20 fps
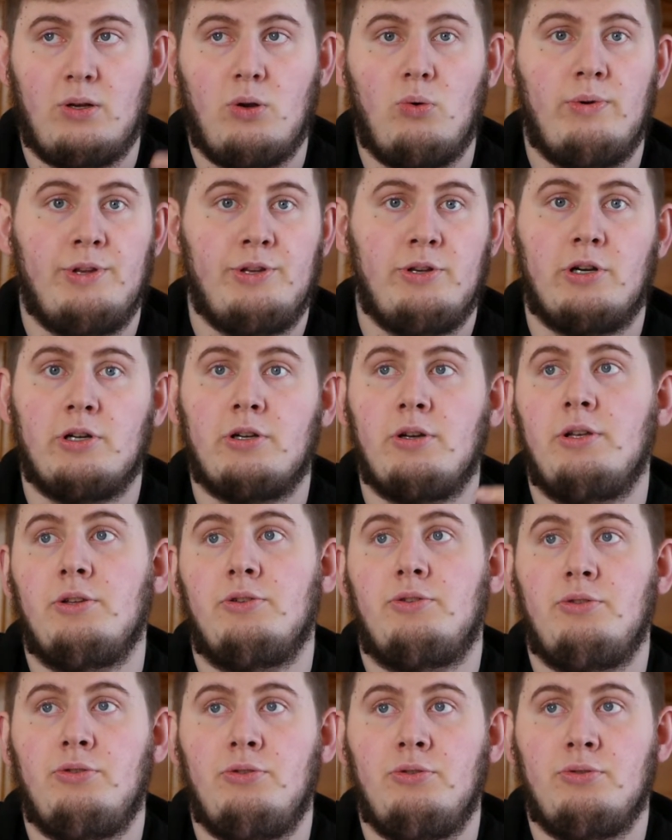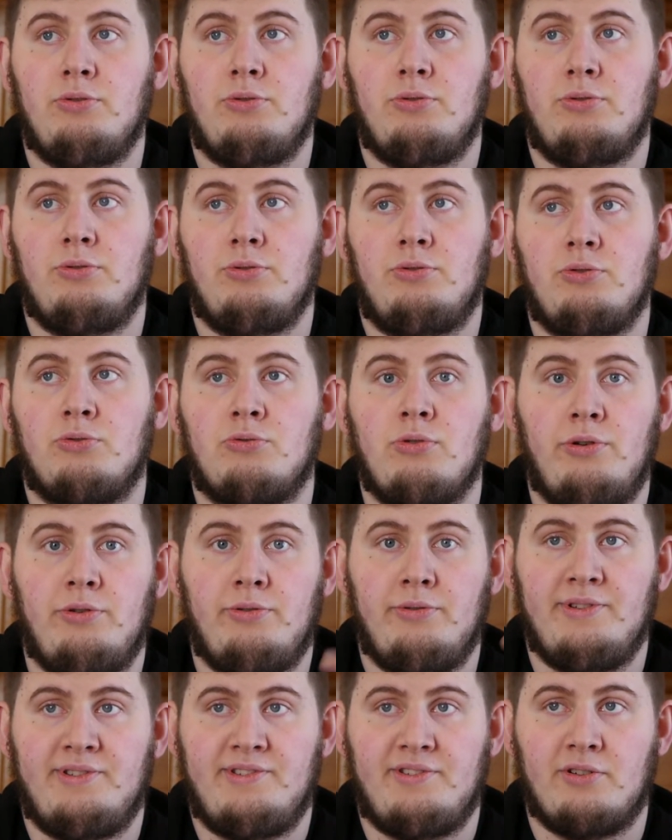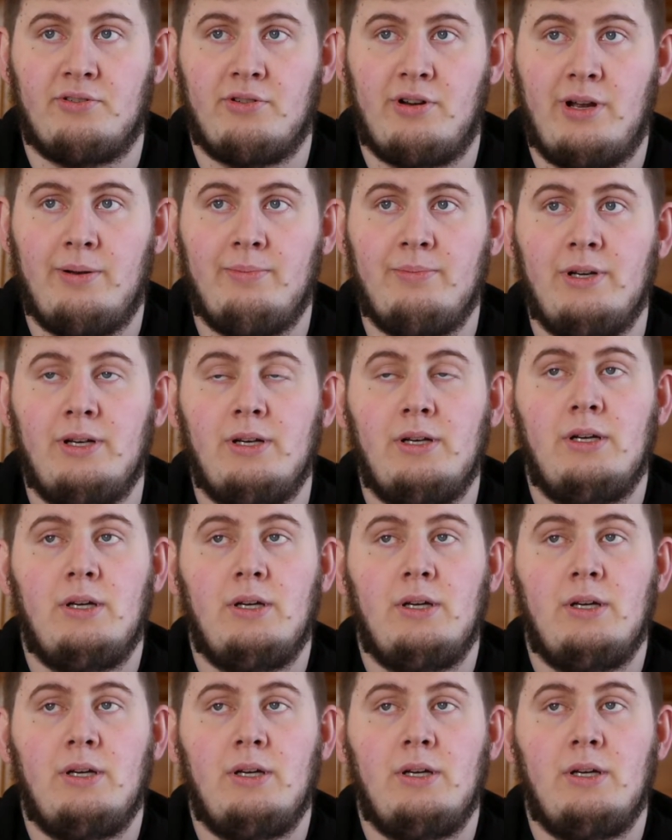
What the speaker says: when you're going to grow your Instagram,